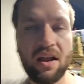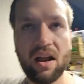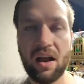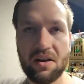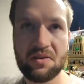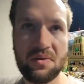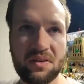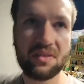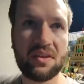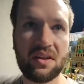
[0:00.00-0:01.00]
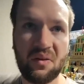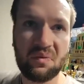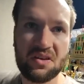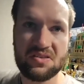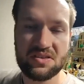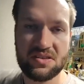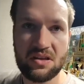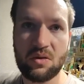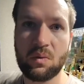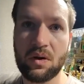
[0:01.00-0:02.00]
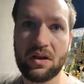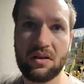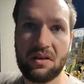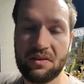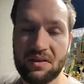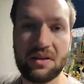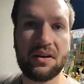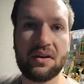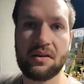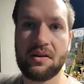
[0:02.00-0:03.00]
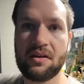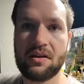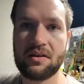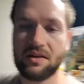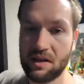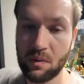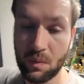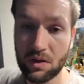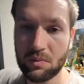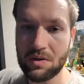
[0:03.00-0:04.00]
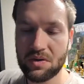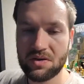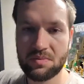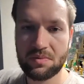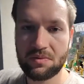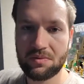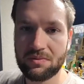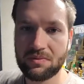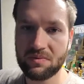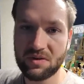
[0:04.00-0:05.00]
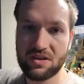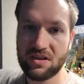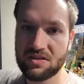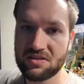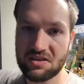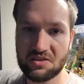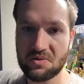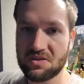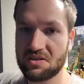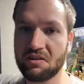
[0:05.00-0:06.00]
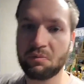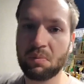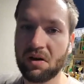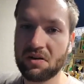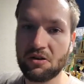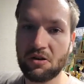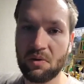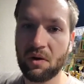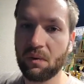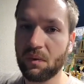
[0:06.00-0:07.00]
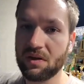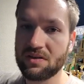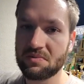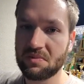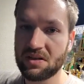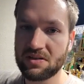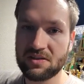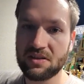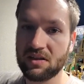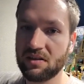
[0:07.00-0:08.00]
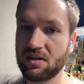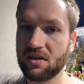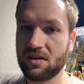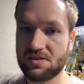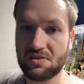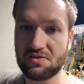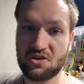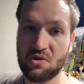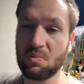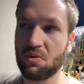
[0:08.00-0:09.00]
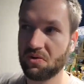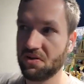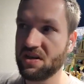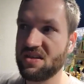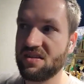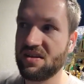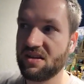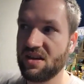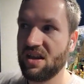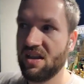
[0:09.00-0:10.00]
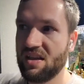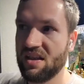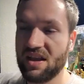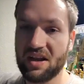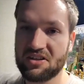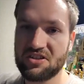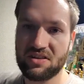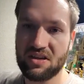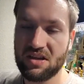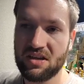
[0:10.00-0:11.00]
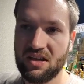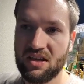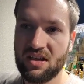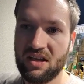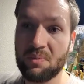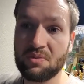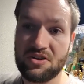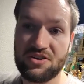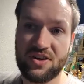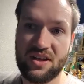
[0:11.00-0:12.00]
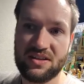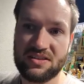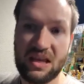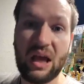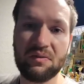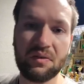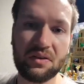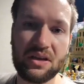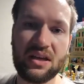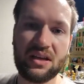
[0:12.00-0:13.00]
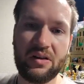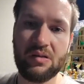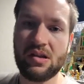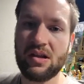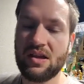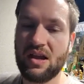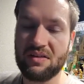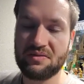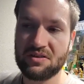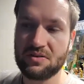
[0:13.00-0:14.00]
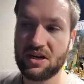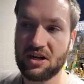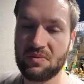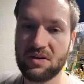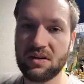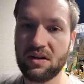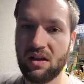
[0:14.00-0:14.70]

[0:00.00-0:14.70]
I do think that if it doesn't sell well, then it will be worth it. So that's always the tough part. You don't know when something's gonna sell so poorly that it actually appreciates heavily after retirement.